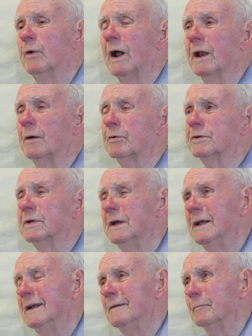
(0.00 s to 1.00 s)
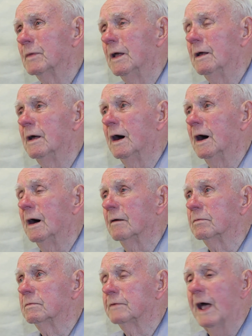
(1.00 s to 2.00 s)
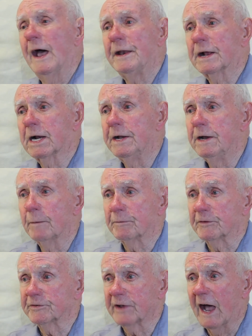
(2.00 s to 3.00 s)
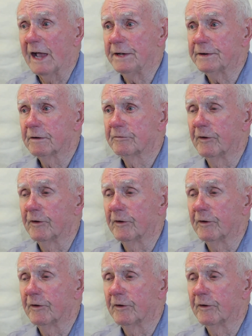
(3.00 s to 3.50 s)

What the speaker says: Well, it was. They had to clean up the site